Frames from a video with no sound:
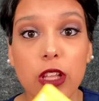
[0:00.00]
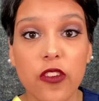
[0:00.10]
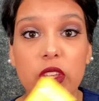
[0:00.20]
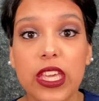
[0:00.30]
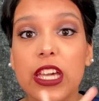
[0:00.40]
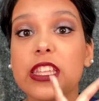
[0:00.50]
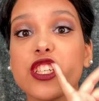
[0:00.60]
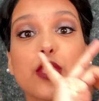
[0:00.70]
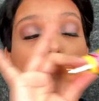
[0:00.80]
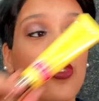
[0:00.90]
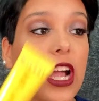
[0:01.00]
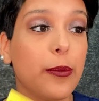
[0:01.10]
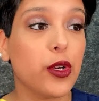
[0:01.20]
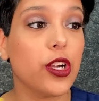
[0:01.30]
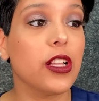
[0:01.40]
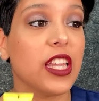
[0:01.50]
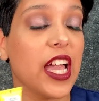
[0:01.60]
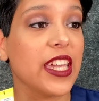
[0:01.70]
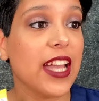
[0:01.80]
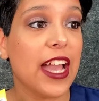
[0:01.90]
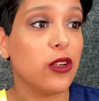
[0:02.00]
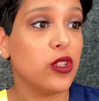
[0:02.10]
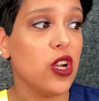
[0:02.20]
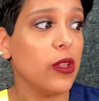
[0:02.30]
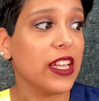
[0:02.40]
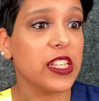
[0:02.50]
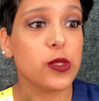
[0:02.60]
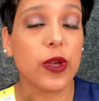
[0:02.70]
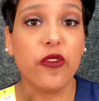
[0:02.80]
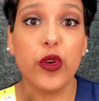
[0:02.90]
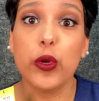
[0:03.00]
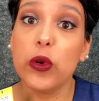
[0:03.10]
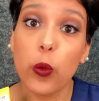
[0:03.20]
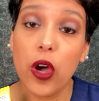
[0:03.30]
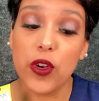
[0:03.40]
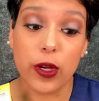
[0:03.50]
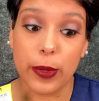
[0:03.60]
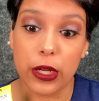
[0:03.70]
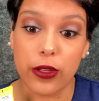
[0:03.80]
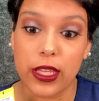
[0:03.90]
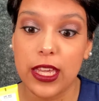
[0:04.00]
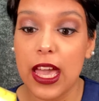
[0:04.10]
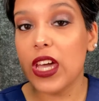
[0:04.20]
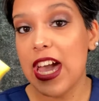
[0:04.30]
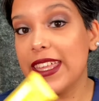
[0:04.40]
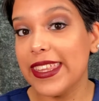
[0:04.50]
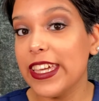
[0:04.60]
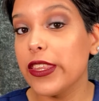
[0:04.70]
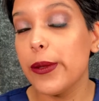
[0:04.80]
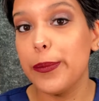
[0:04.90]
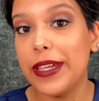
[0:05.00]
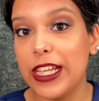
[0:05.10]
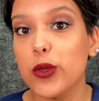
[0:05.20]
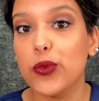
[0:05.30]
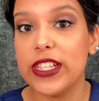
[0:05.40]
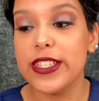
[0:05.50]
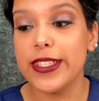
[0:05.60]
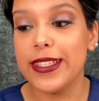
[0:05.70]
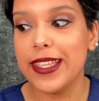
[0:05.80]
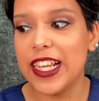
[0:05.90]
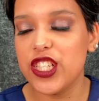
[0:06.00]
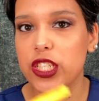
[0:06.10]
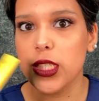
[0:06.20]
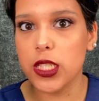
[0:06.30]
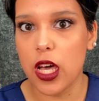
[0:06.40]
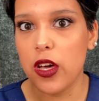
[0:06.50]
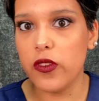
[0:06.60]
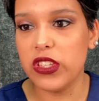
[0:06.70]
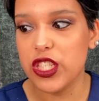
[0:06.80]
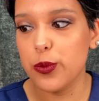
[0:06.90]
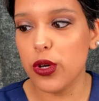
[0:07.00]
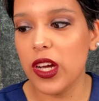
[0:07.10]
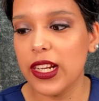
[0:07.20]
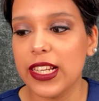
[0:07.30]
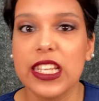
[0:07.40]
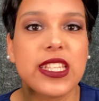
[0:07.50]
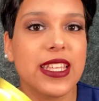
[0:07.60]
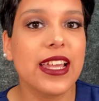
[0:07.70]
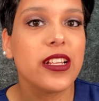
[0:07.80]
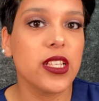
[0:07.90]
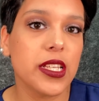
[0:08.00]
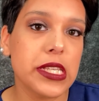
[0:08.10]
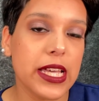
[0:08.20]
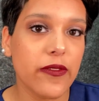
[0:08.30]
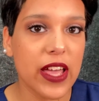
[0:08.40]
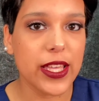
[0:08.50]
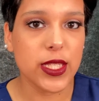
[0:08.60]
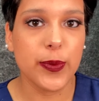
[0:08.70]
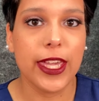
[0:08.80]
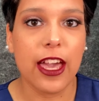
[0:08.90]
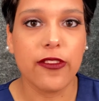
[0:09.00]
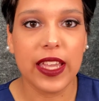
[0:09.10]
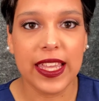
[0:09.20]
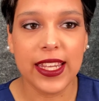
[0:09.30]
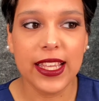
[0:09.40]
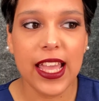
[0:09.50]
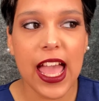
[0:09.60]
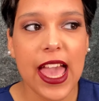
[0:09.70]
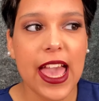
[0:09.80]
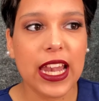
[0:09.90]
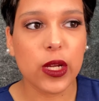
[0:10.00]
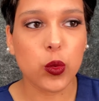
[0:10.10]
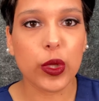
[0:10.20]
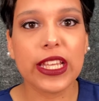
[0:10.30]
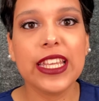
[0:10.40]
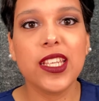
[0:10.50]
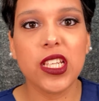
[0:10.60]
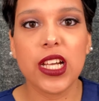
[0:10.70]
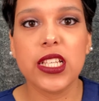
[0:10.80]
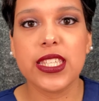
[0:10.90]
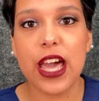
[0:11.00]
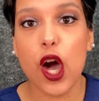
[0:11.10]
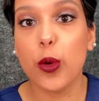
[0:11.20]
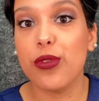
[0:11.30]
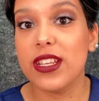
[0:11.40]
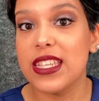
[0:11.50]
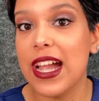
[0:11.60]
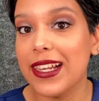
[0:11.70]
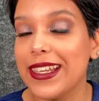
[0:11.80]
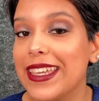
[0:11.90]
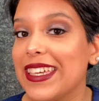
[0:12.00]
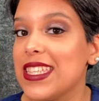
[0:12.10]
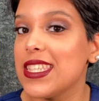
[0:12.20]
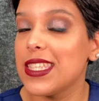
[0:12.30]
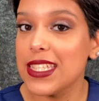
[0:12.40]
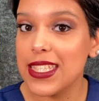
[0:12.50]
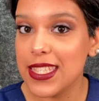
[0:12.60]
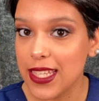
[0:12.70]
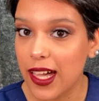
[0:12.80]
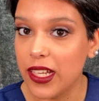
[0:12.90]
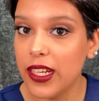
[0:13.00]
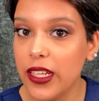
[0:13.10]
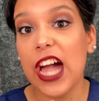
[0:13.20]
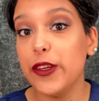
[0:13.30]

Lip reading: loving this primer like, I don't know, like it's my food and water apparently. I think the main reason that I just love this product is that it does have SPF in it, and it really does help protect against the sun. I